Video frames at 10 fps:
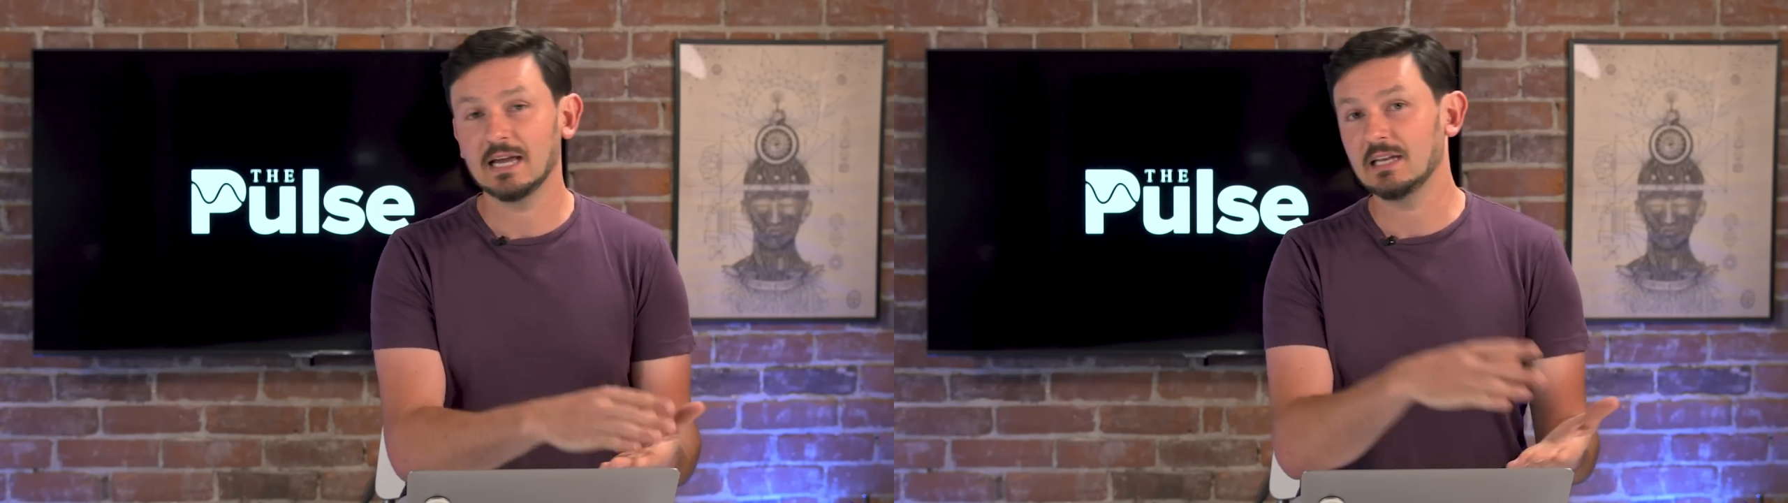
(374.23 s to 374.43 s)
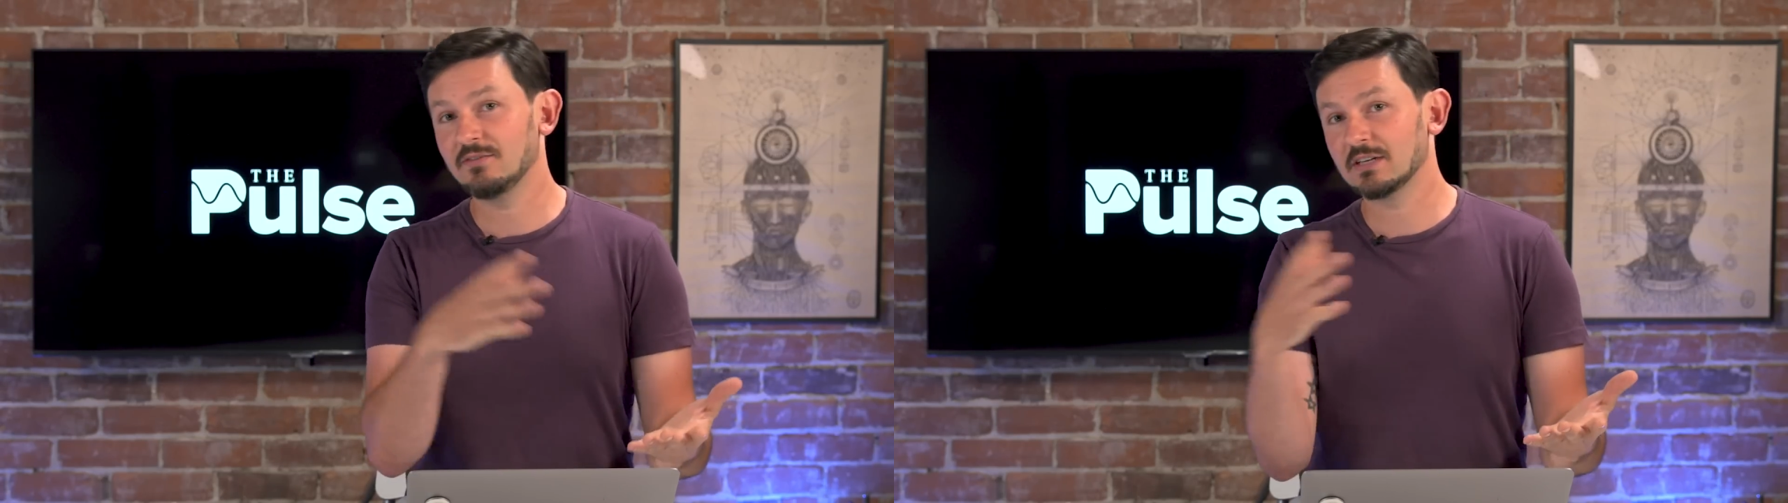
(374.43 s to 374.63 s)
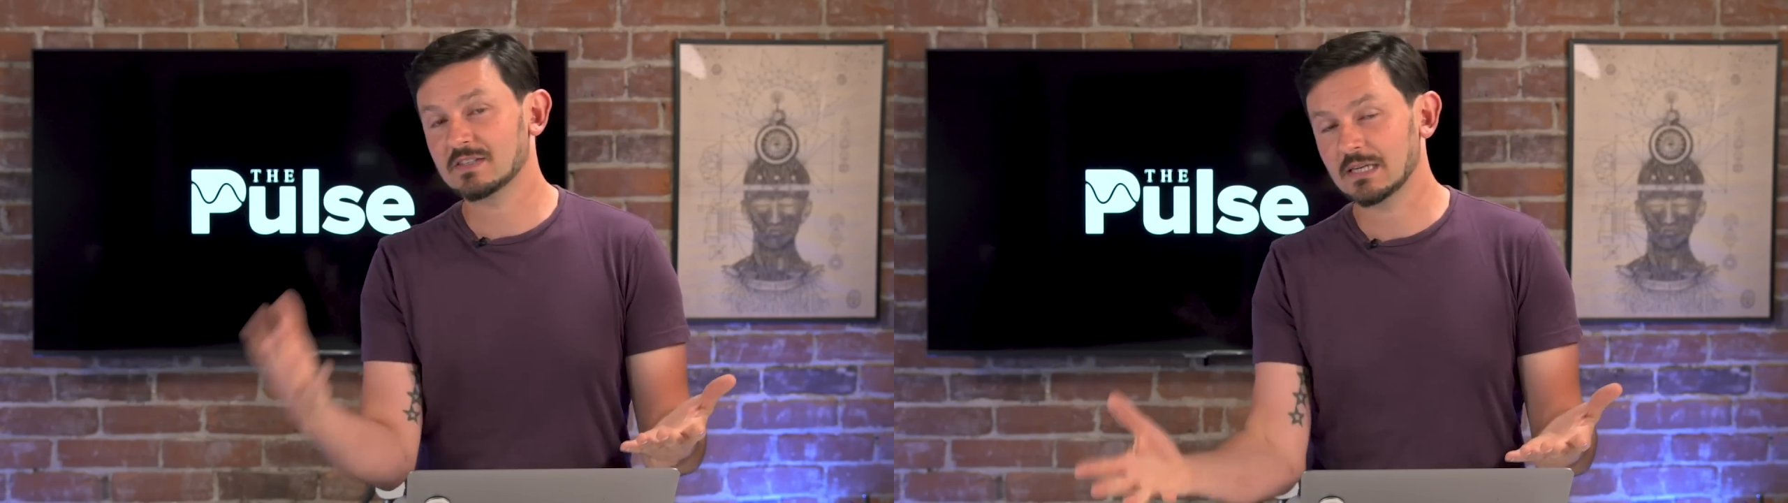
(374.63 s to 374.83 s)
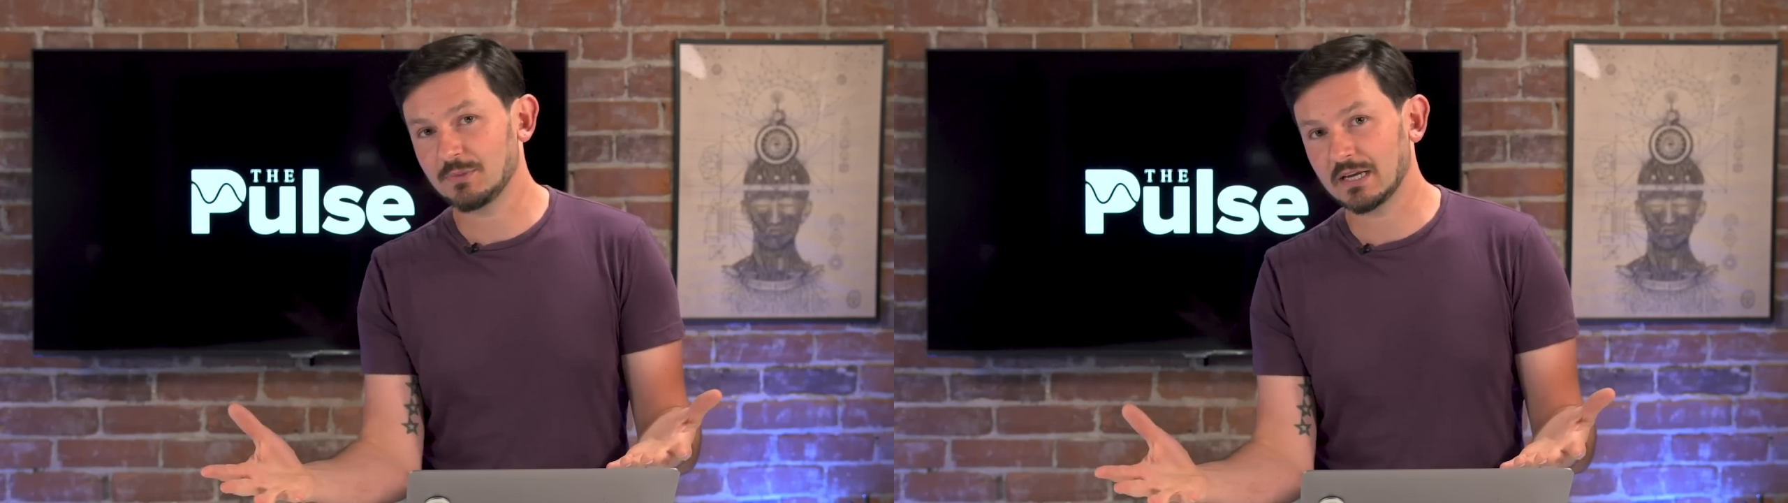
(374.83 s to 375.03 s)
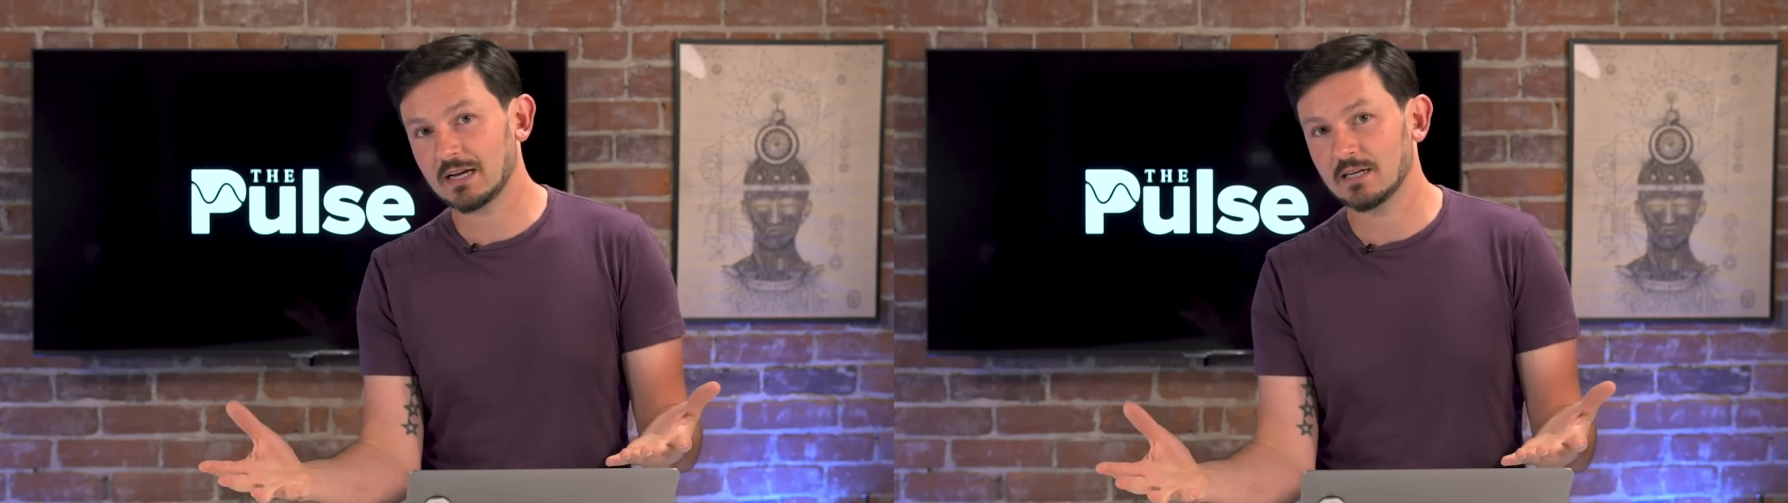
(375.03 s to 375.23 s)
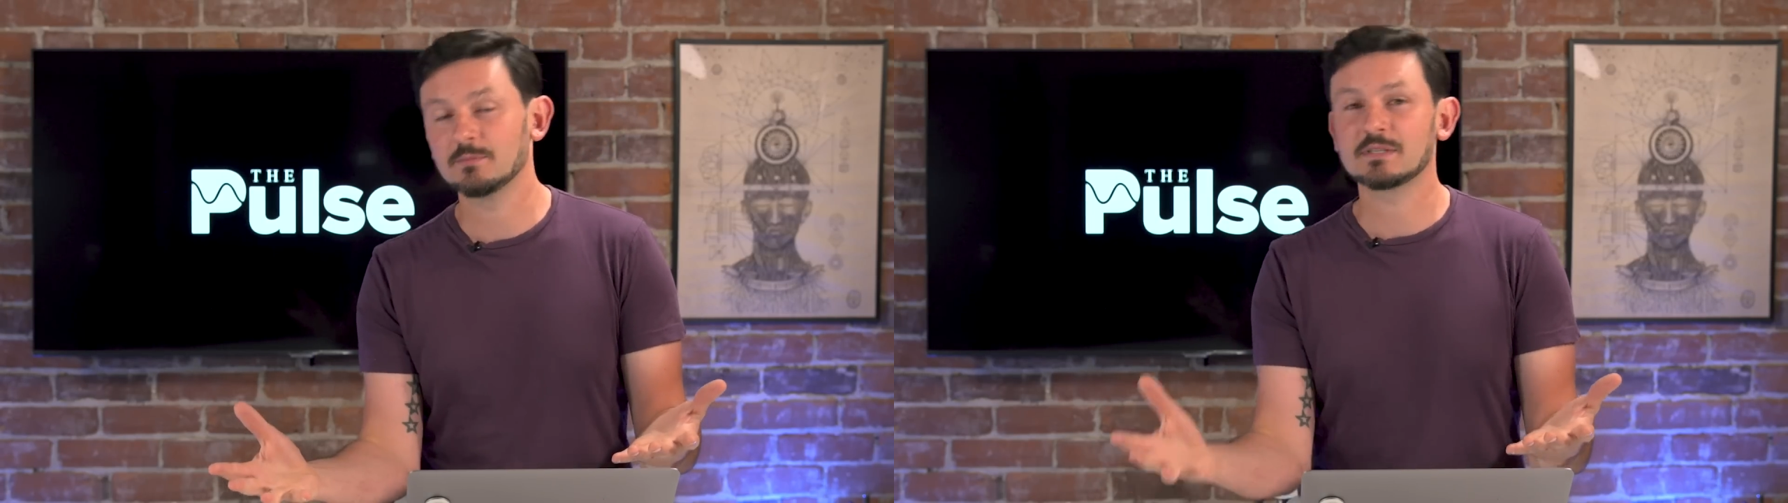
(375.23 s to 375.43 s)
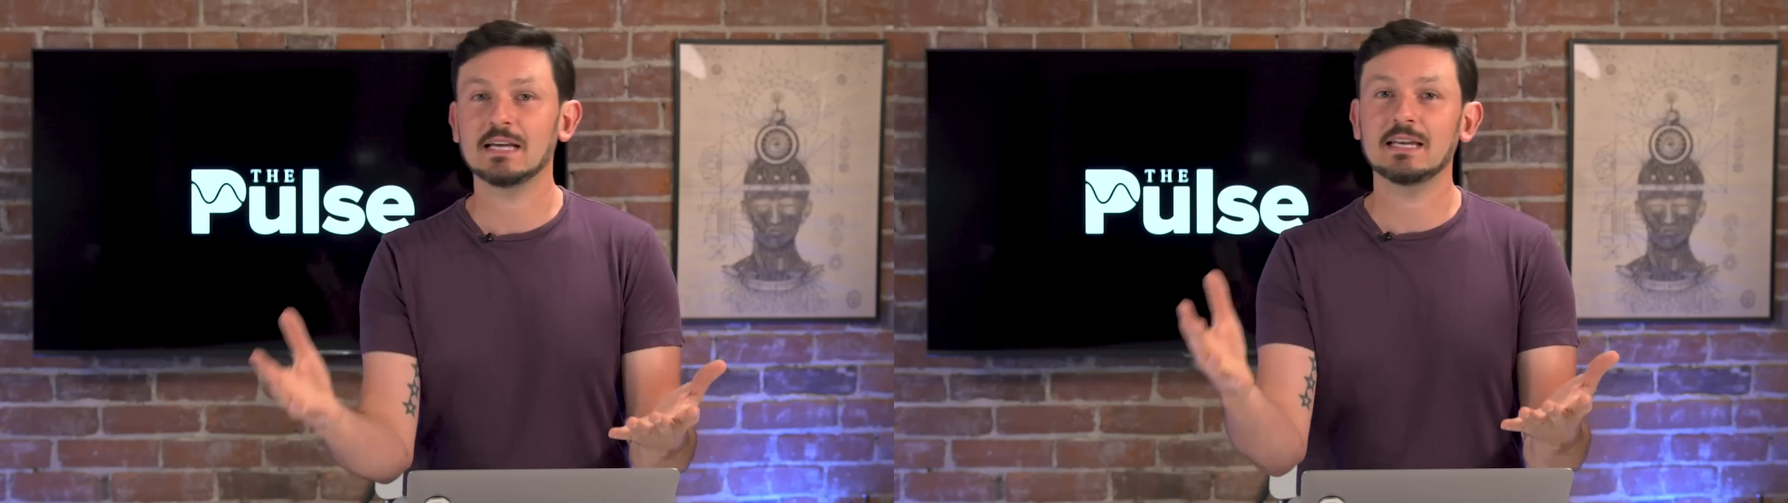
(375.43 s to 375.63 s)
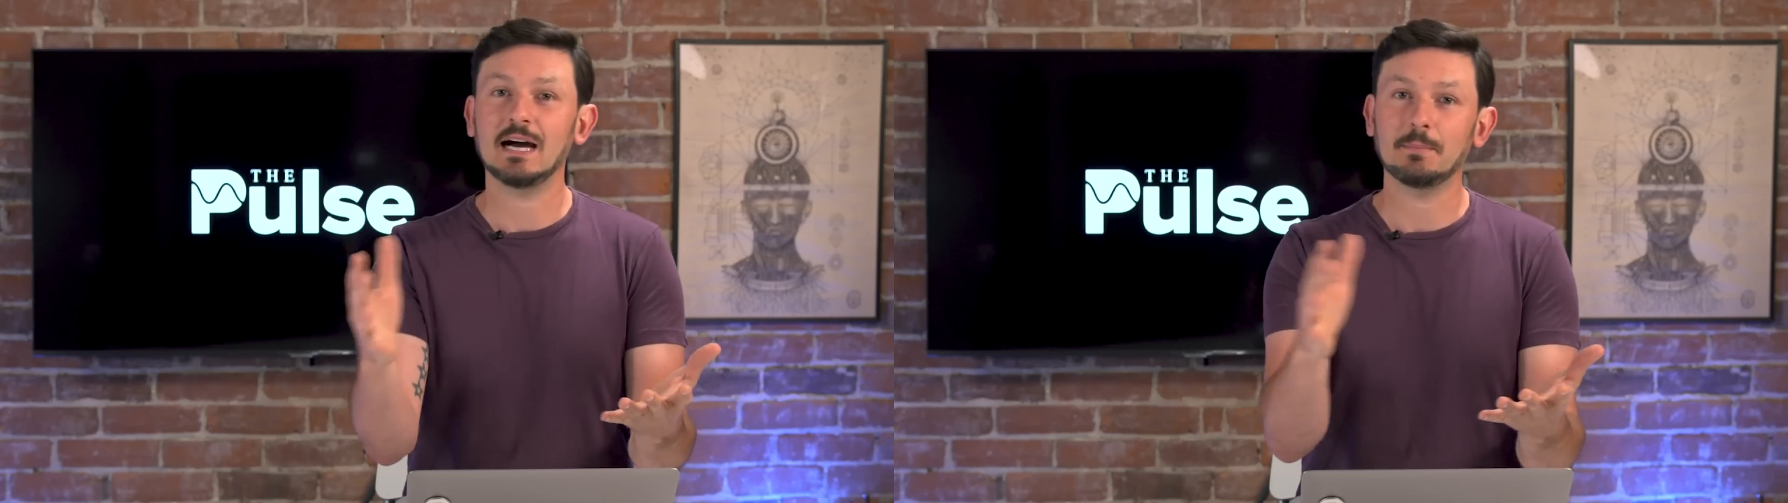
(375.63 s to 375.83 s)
And even if something comes that